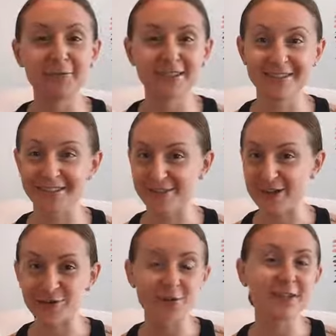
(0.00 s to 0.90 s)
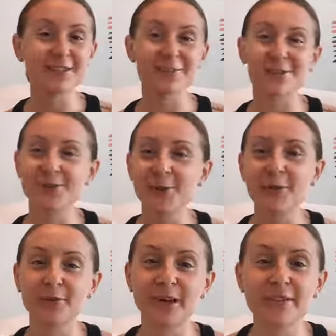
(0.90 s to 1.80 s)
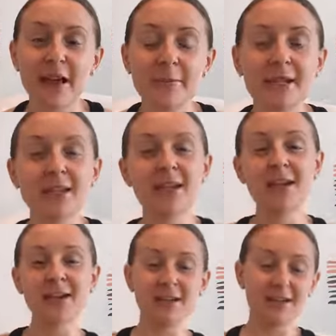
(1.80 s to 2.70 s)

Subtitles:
with the right trees, the right soil, the right climate,